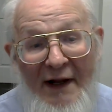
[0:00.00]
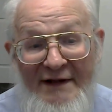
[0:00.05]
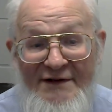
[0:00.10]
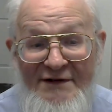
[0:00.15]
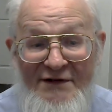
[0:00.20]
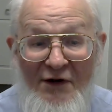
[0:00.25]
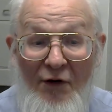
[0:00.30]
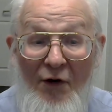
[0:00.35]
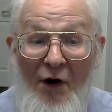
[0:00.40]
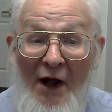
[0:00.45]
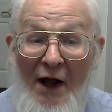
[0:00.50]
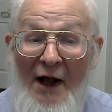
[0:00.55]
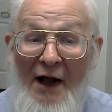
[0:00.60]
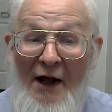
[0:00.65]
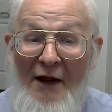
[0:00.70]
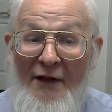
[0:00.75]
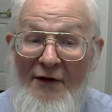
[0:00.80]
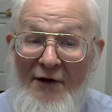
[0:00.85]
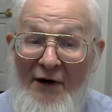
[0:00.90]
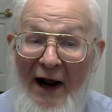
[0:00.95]
And so
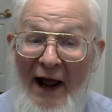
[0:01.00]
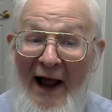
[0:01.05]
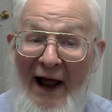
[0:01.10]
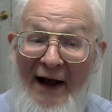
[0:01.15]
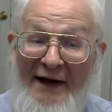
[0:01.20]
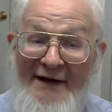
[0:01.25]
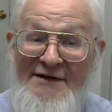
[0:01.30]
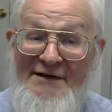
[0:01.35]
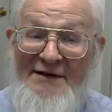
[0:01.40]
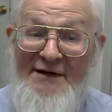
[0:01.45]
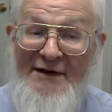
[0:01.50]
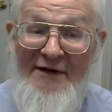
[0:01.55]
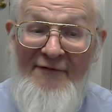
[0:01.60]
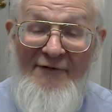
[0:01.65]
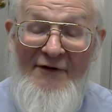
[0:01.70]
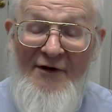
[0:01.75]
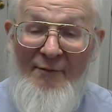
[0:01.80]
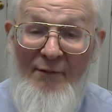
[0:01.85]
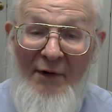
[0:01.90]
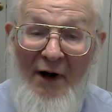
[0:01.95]
there has,
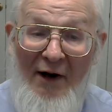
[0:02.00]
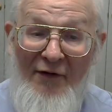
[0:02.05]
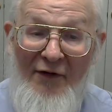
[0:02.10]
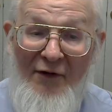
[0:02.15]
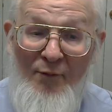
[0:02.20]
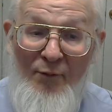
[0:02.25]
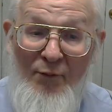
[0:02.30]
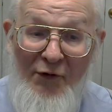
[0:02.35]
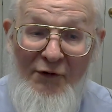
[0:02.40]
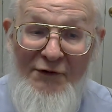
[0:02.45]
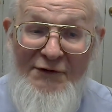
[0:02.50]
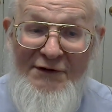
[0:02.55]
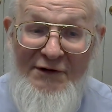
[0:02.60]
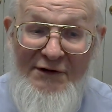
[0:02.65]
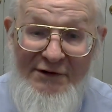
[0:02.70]
even among the most